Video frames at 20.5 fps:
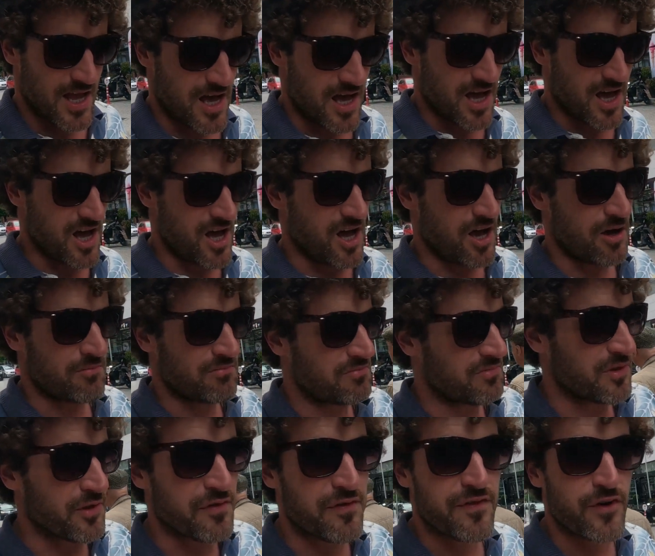
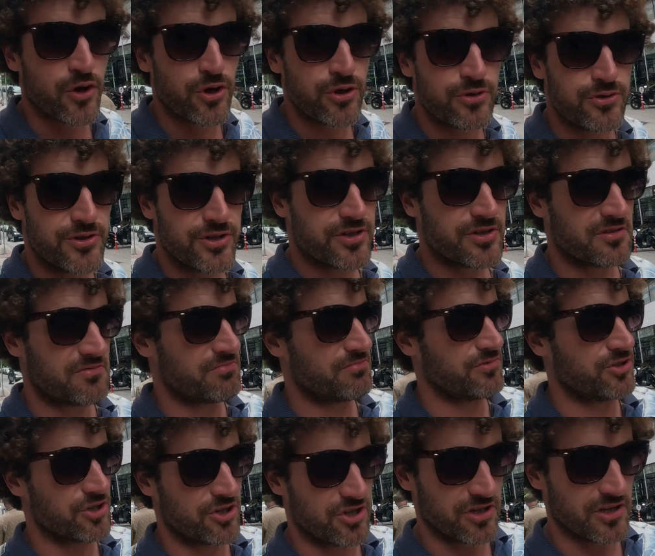The food,
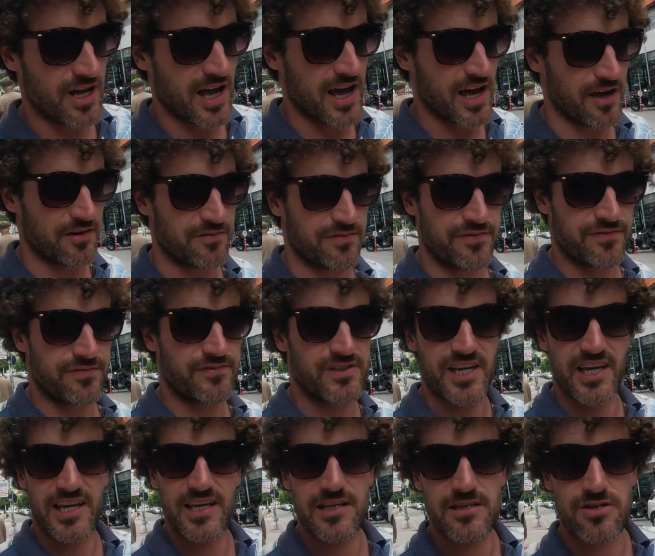you can have
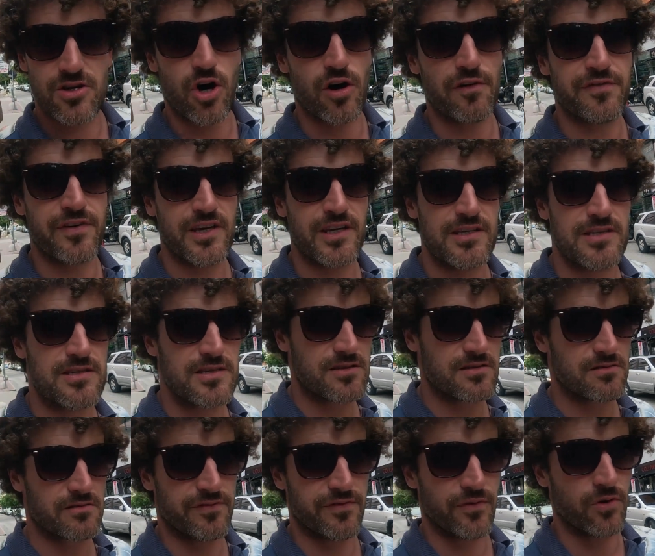teas,
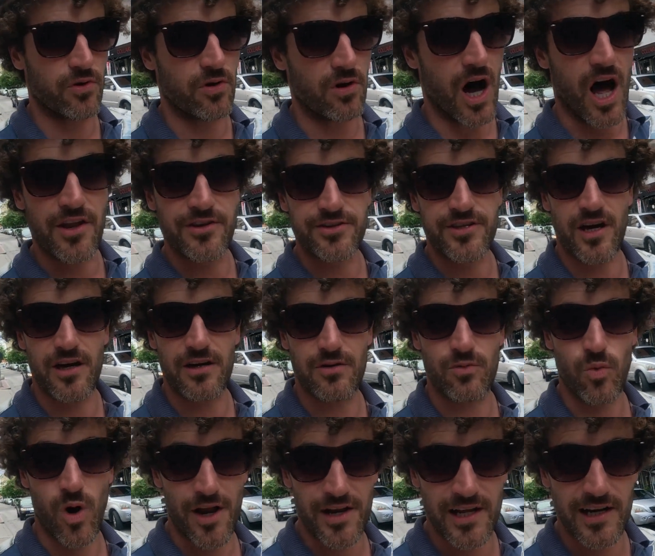coffees for under
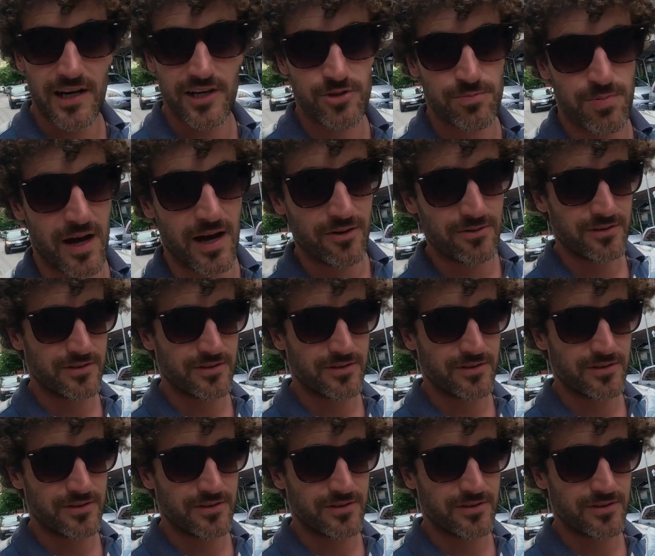£1 English.